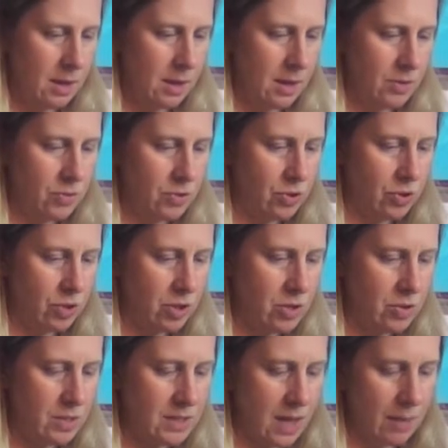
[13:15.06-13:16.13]
And so you're going to
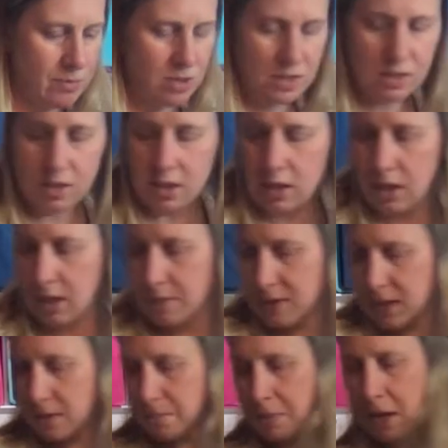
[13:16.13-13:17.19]
notice I'm just going to keep
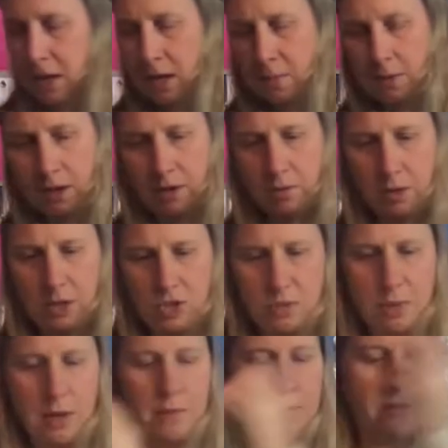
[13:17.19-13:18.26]
spinning my
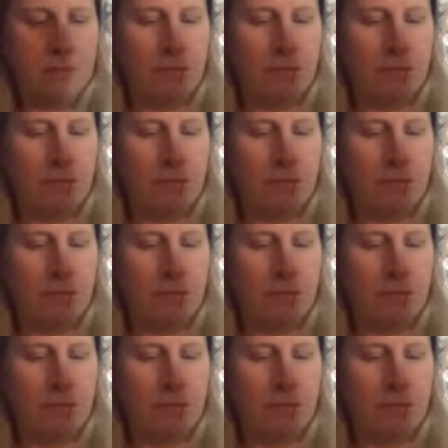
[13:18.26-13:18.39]
arrangement,